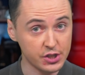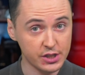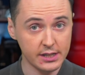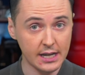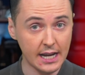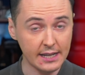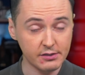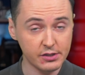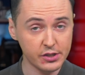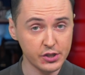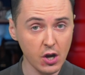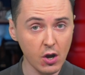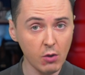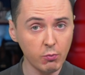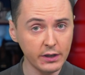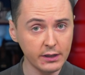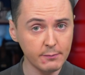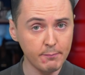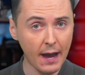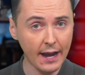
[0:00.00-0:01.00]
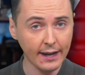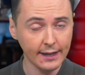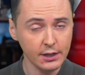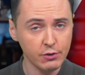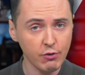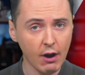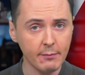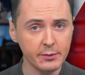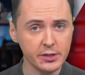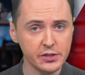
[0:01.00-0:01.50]
Let's start with Batley
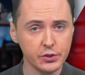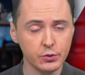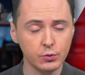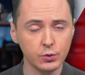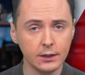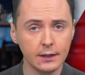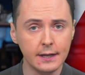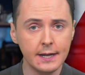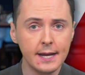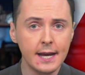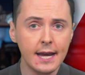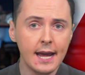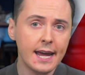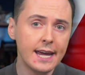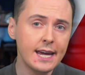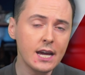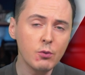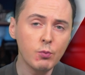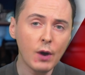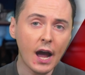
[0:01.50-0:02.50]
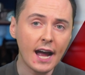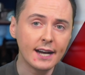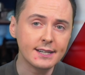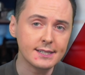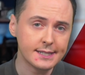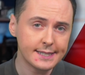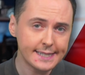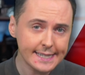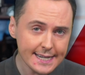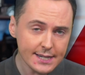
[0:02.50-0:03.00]
Grammar School. Here we had a
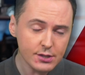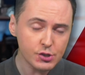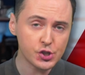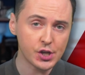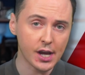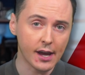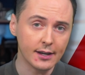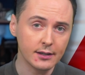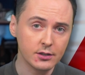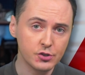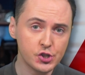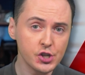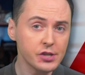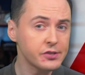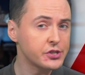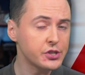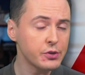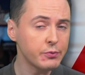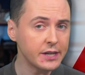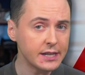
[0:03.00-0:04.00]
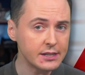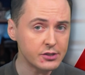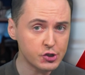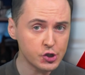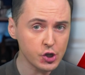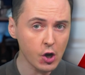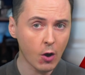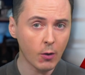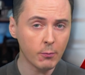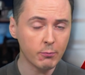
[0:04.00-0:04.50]
teacher just doing his
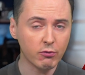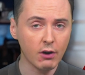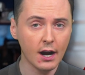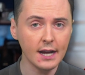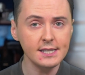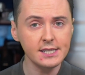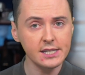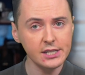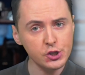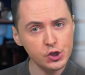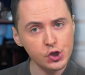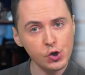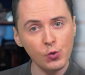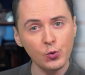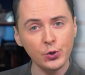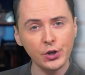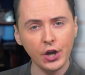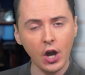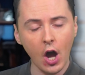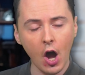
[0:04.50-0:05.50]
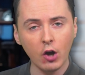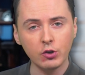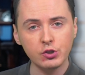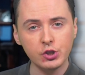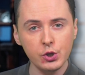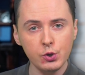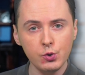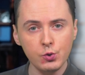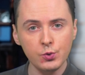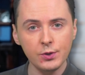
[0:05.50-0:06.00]
job, right? He showed a
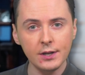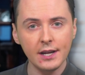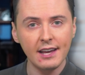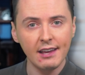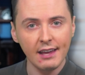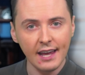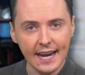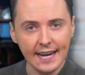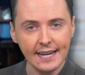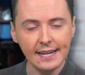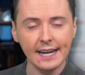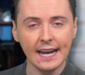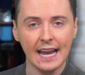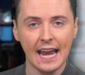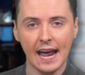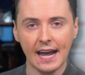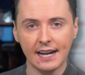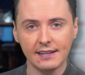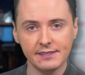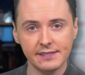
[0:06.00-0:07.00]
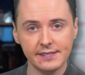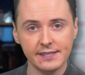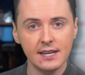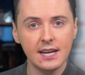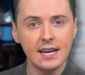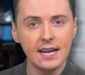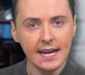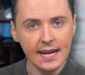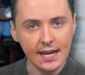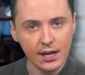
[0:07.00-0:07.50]
cartoon in a class,
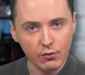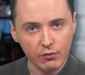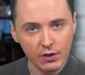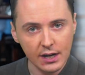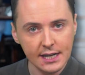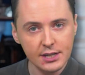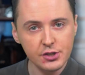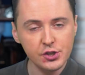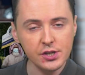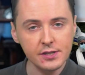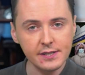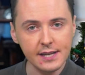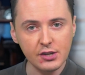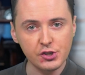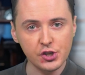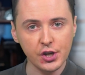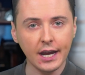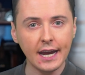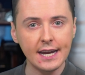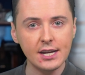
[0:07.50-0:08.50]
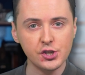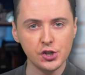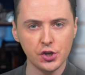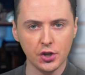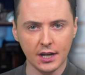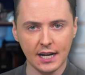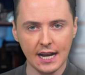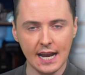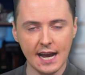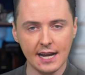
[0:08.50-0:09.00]
in a religious
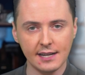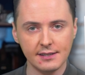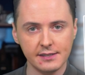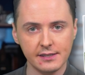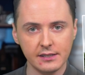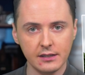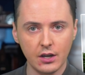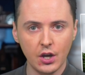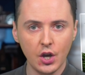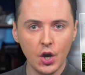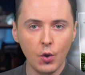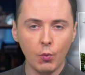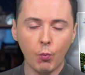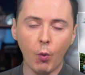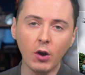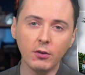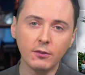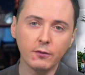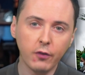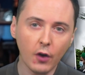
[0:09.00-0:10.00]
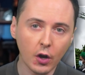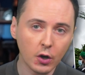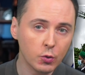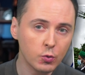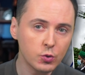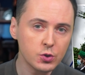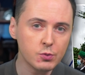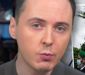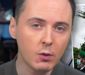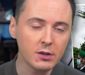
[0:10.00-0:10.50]
education class. What
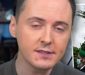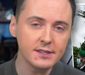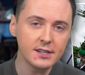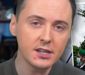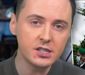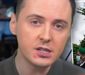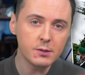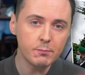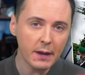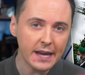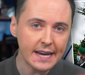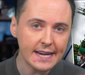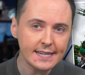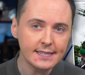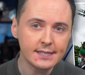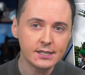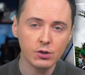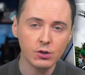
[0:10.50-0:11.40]
followed wasn't a debate